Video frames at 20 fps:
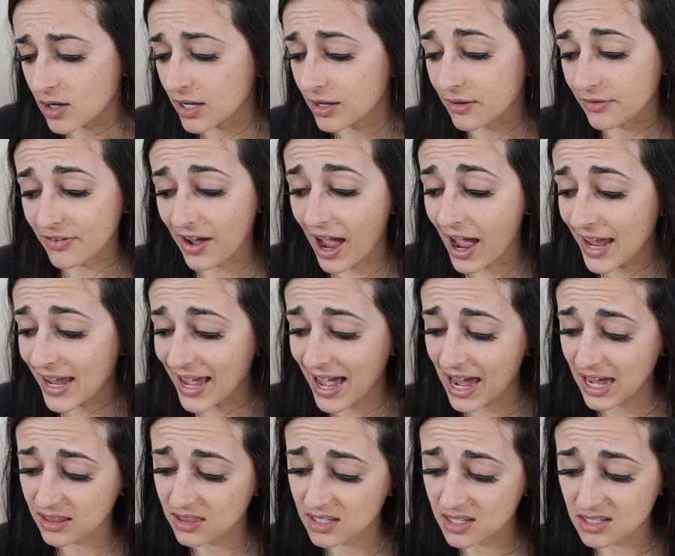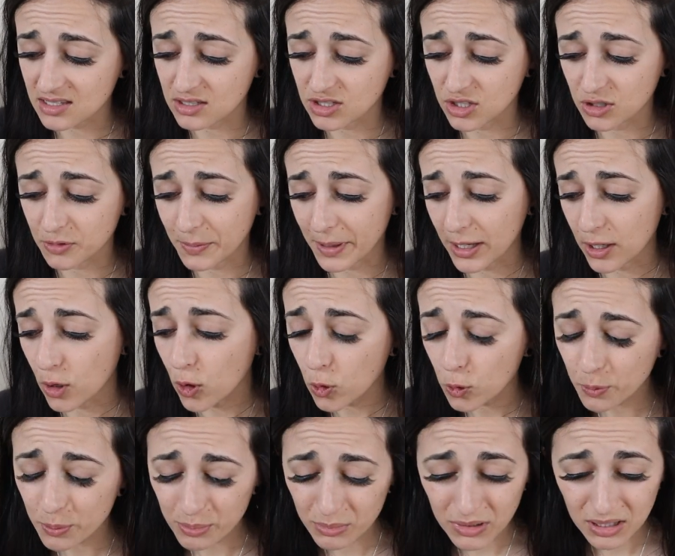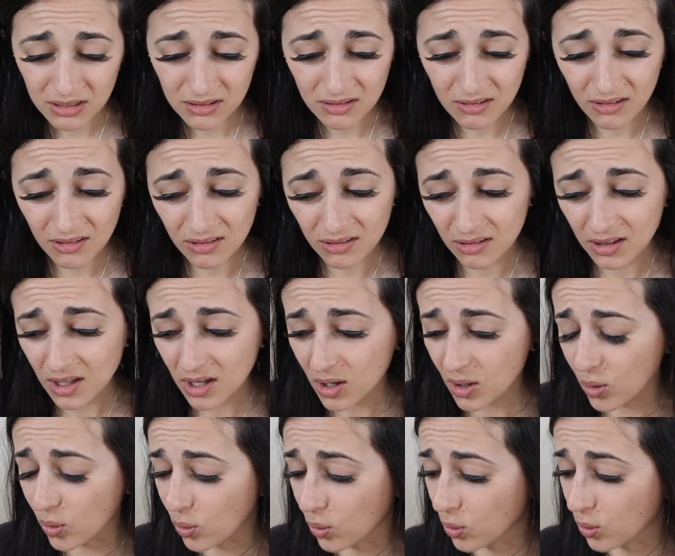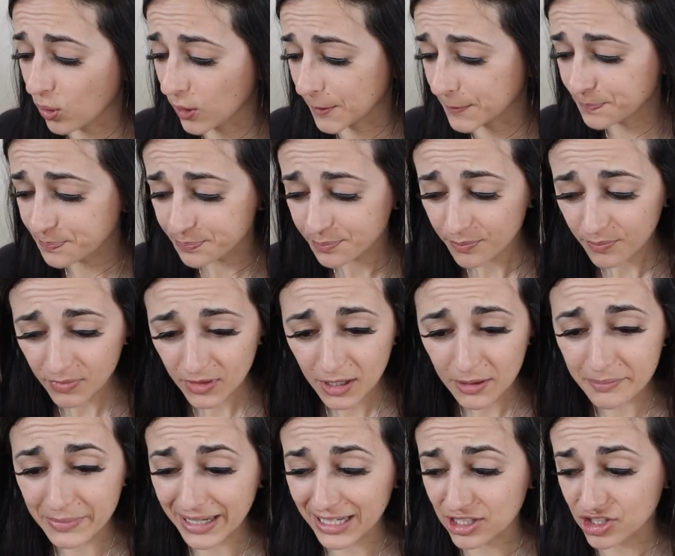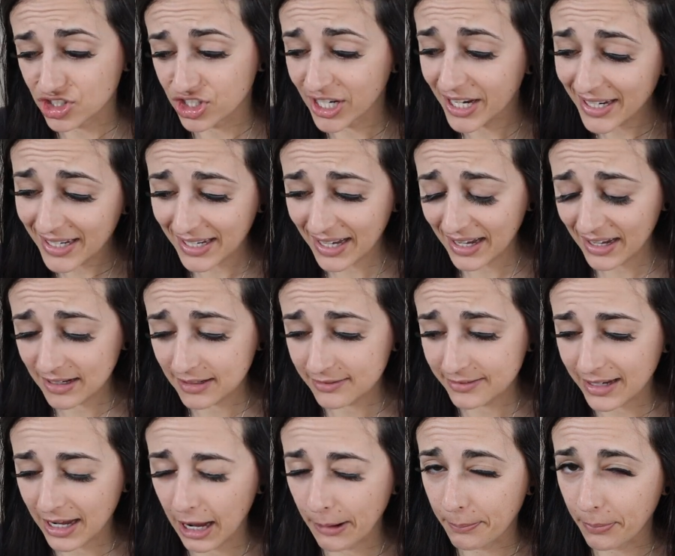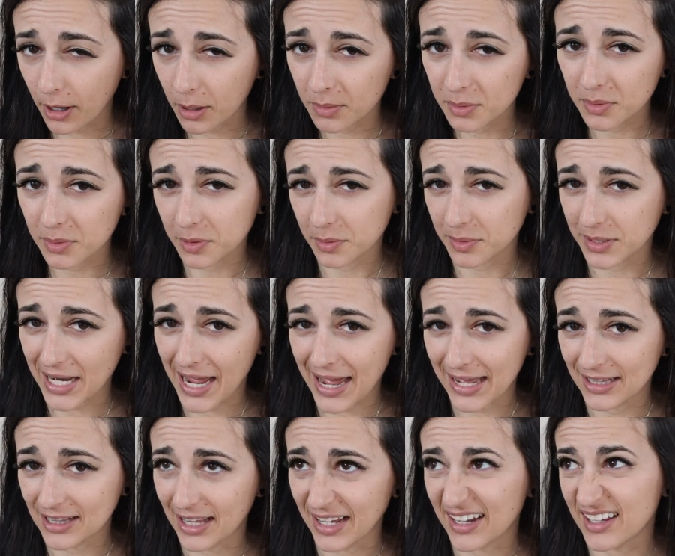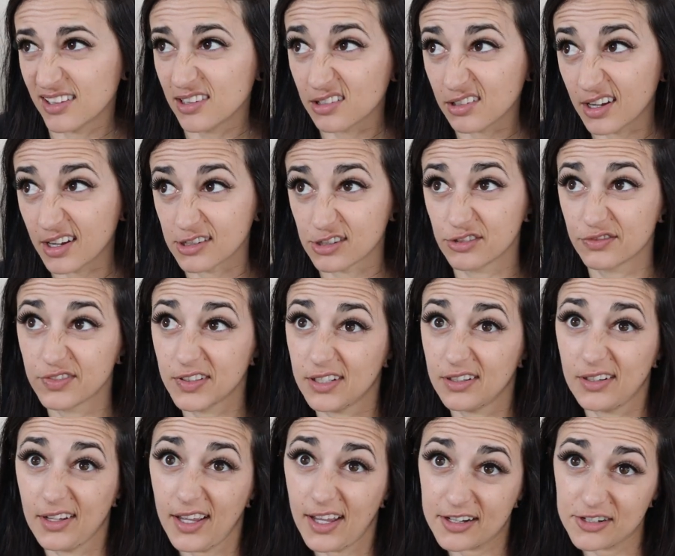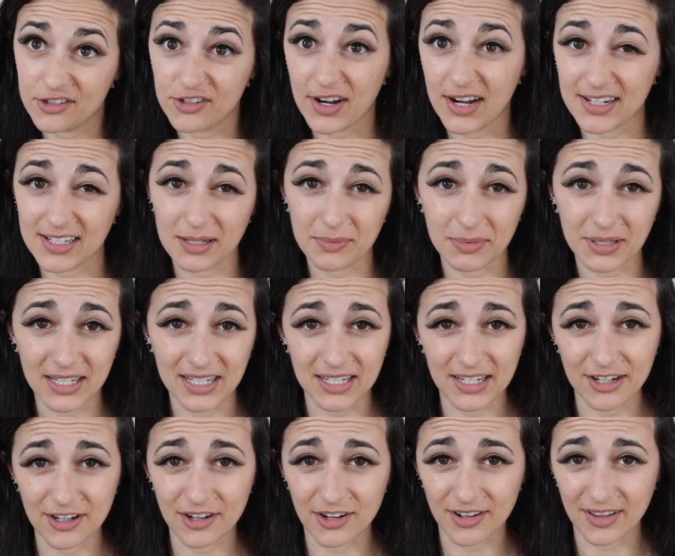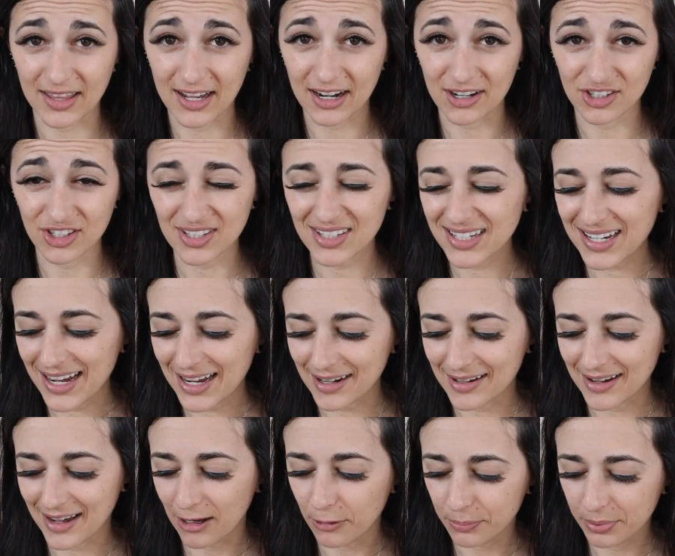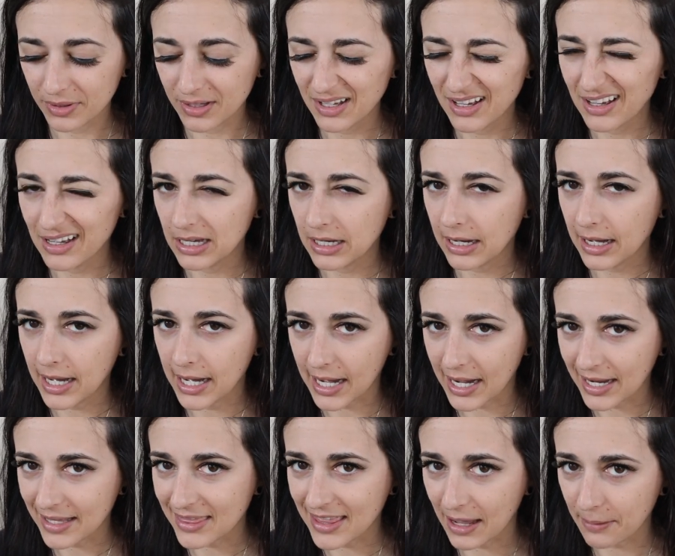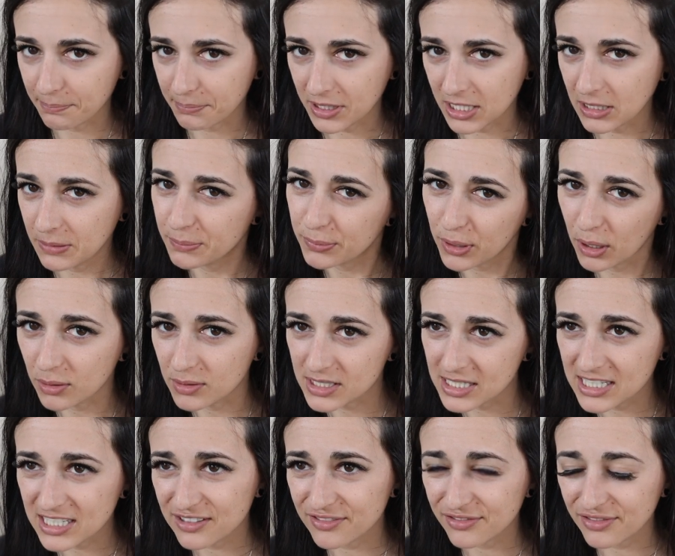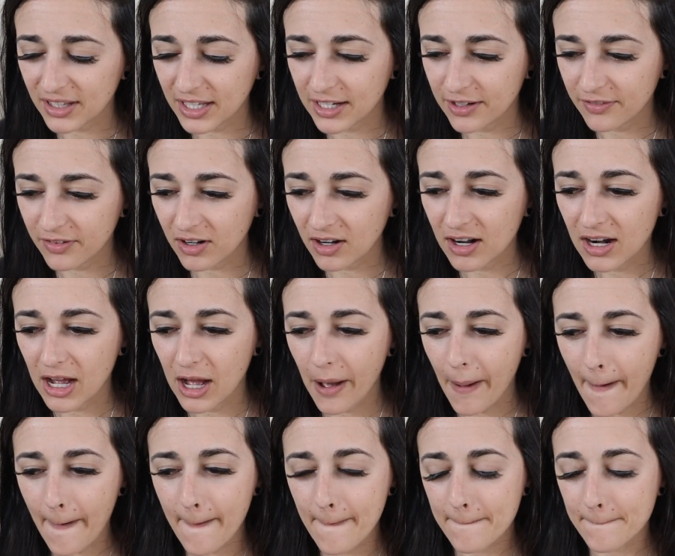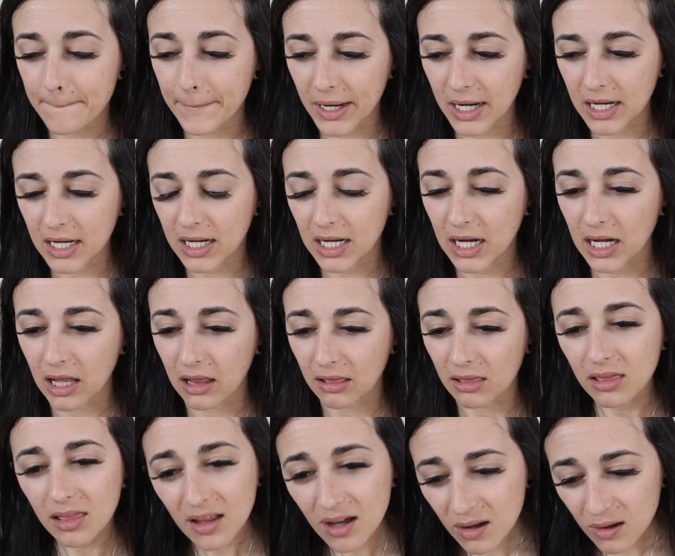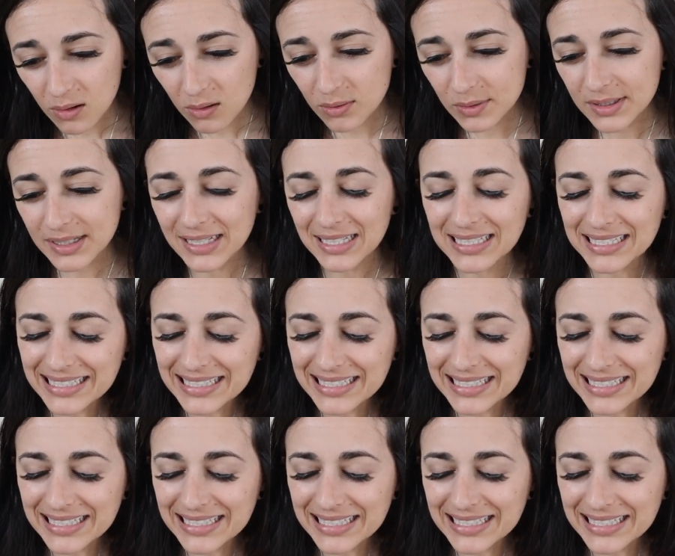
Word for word: if I add this to my oatmeal or make a shake out of it, I probably would add like a little extra vanilla extract, something here or there, just to kind of help hide that pea protein flavor. But alone,